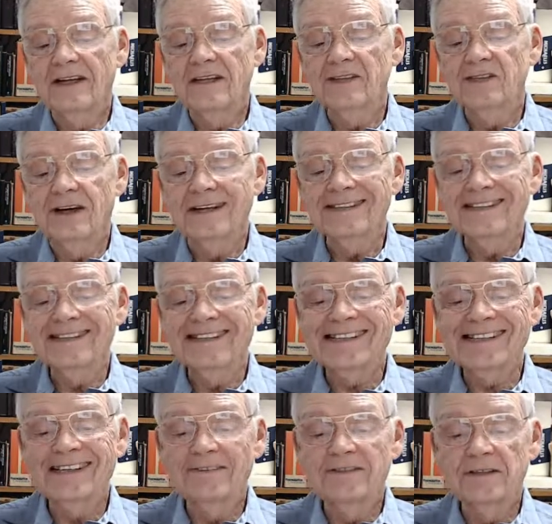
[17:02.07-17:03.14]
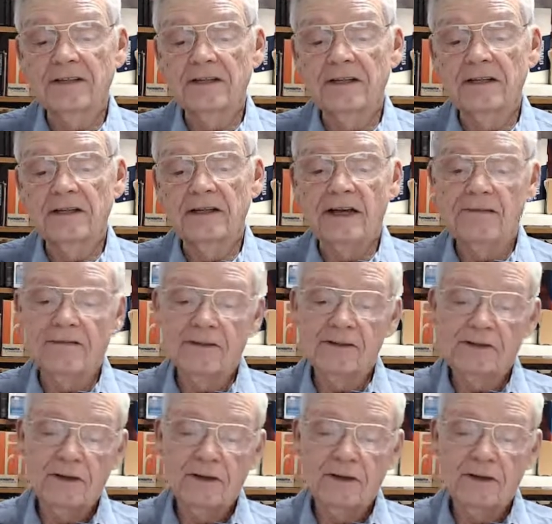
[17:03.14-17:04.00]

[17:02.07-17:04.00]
and John 6:17 and verse